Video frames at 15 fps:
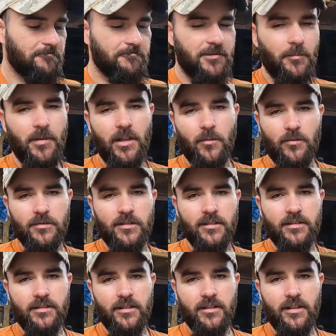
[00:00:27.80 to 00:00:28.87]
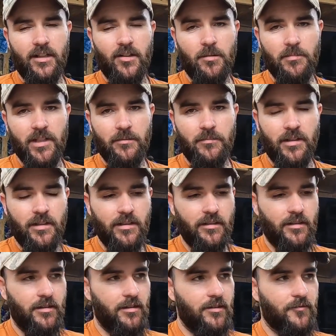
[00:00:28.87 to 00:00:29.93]
somebody wanted to see how I make my
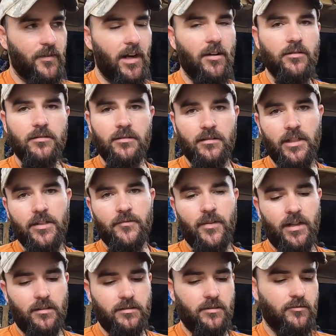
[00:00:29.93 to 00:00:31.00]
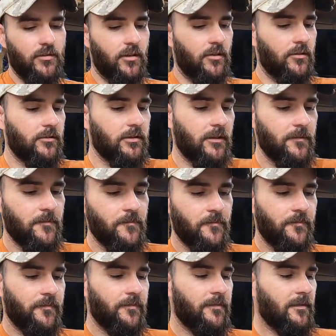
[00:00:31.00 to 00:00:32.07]
uh, falcon late falcon craws
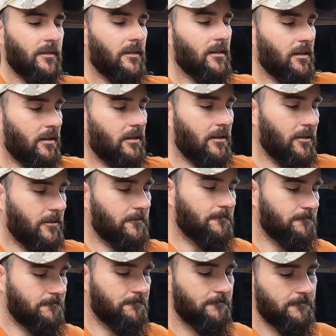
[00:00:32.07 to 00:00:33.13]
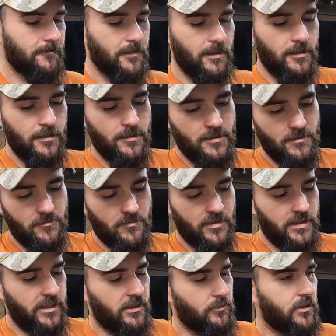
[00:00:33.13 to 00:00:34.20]
um,
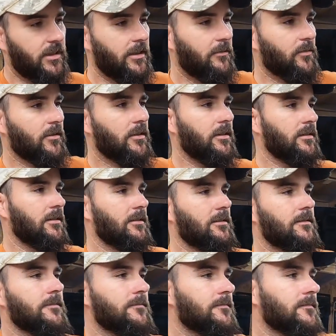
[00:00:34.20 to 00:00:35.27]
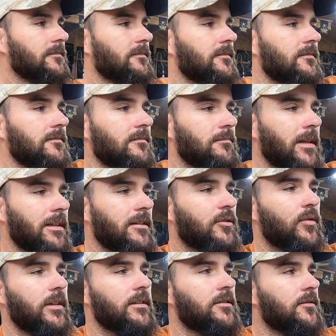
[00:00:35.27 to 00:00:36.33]
but anyway we're gonna make a
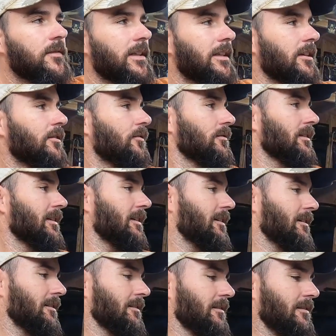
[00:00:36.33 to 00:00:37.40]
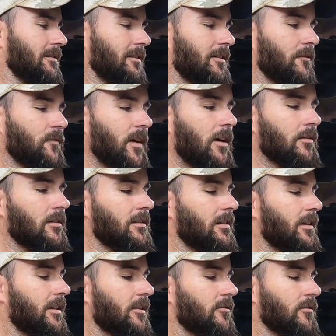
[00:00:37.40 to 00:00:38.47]
quick little video on that it's a falcon
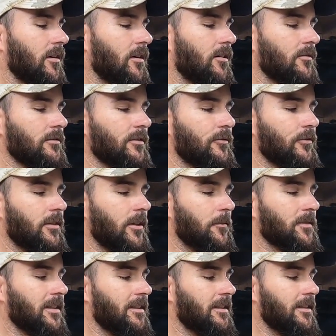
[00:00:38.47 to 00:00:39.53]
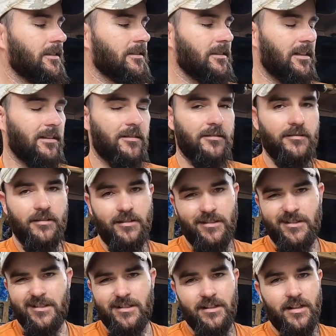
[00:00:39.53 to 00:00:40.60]
lake craw two cups each i'll
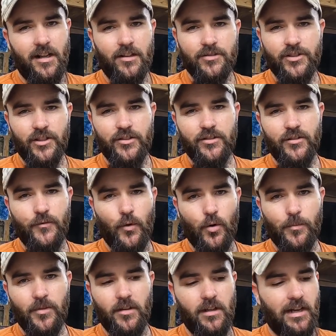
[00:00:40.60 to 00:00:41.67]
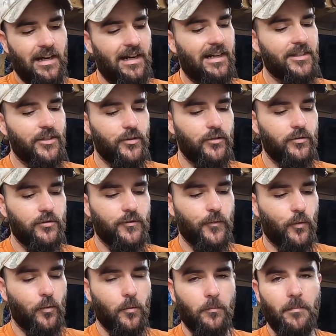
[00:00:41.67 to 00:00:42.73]
i'll show you the formula i use
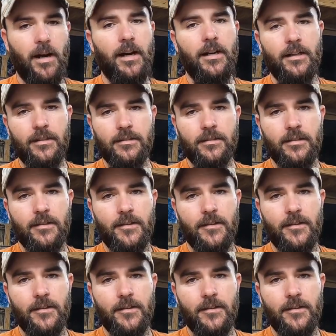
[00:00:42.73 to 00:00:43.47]
for mine